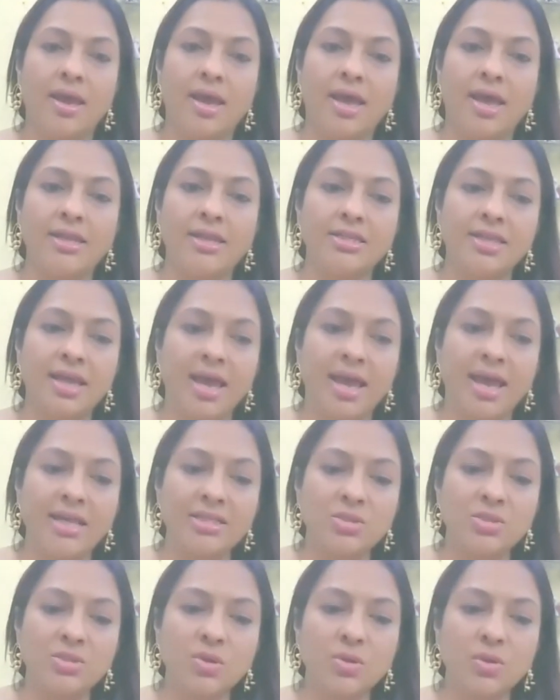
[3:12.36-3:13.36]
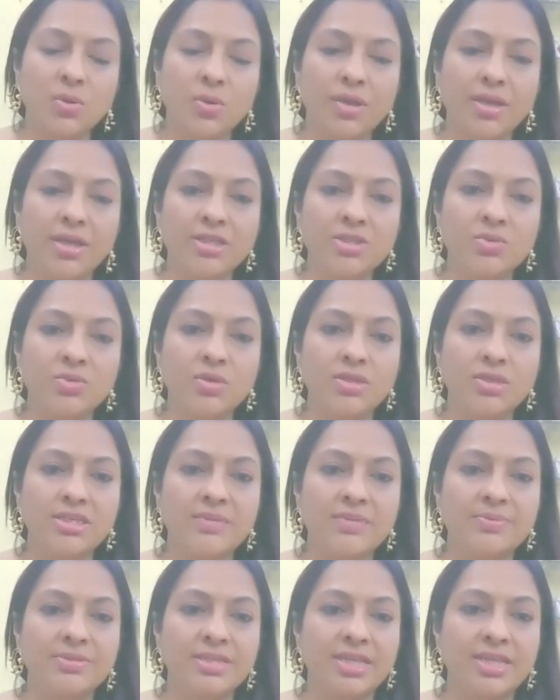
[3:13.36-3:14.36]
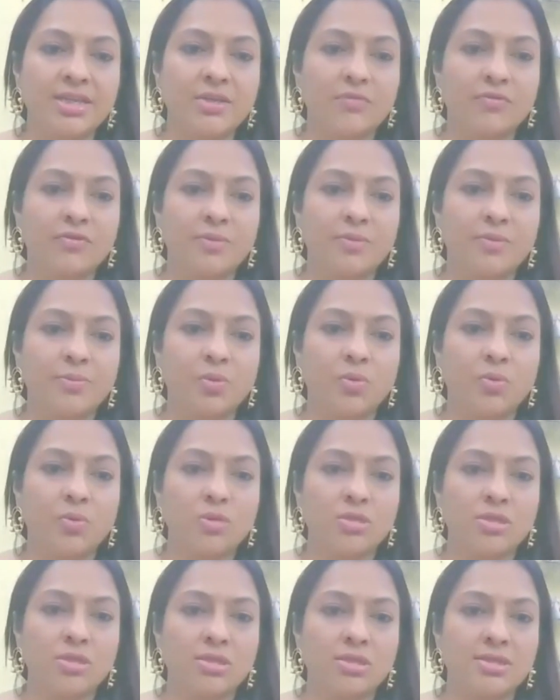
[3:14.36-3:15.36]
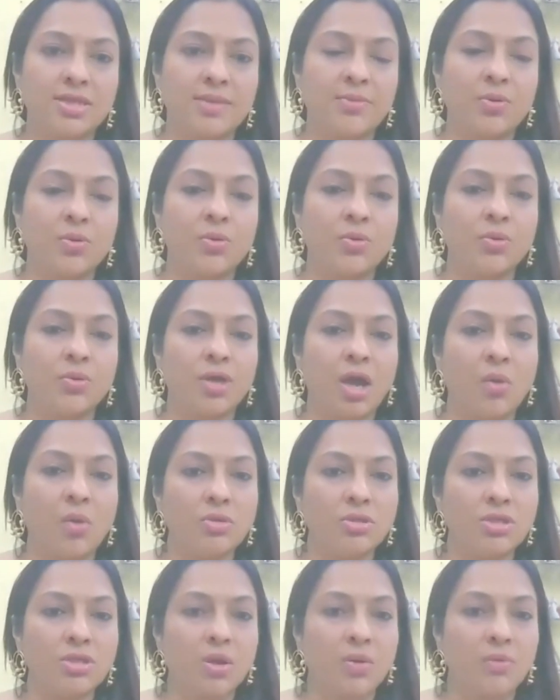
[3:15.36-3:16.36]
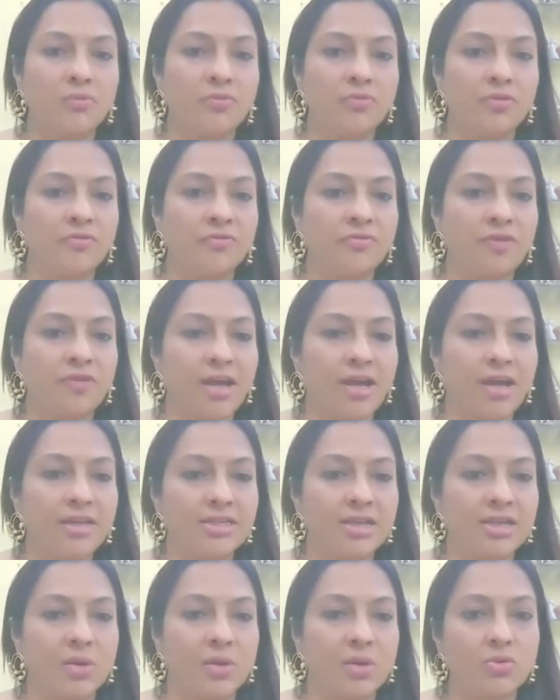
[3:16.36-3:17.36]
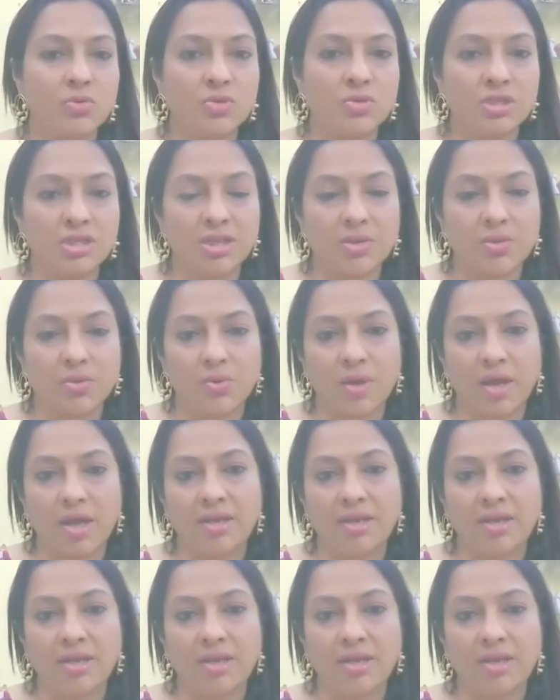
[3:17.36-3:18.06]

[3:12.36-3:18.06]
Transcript: And as you're going into a deep state of hypnosis, I'm going to count down from 5 down to 0.